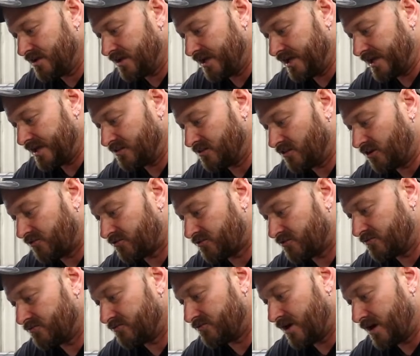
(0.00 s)
loss
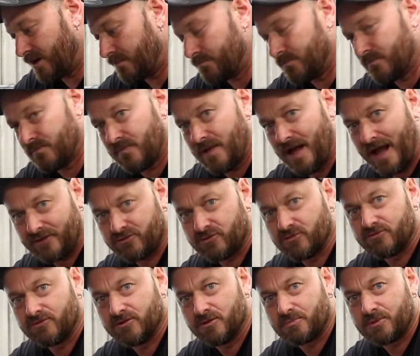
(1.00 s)
of
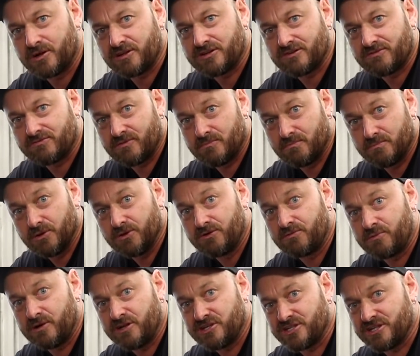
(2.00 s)
actual fuel pressure from boost
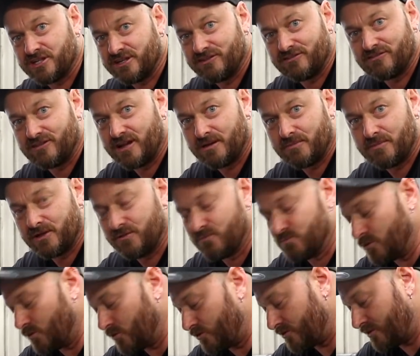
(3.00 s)
pressure is going to be
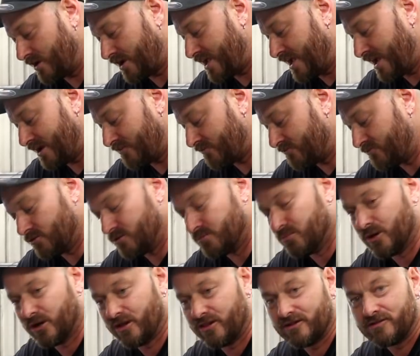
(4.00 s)
more than accounted for
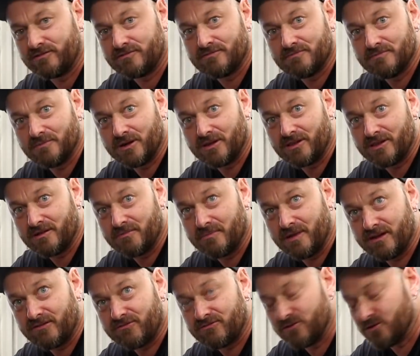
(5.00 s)
by the
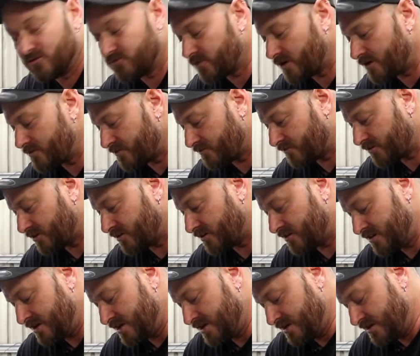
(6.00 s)
amount of fuel flow we've got.
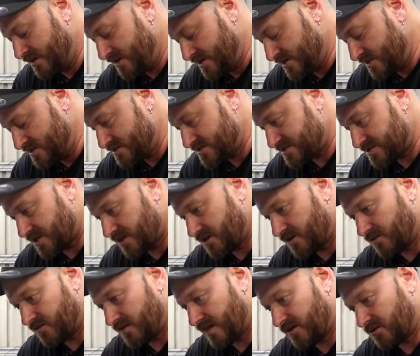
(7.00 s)

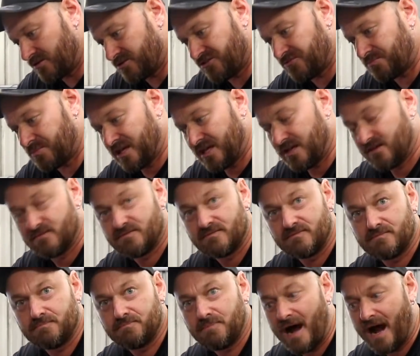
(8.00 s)
So that'll just be
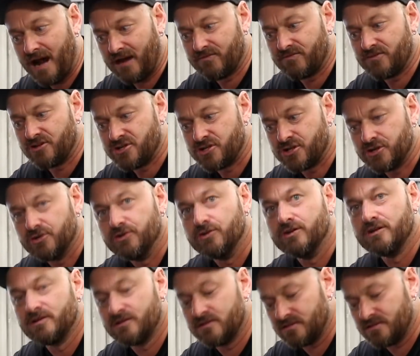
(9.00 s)
part of the tune.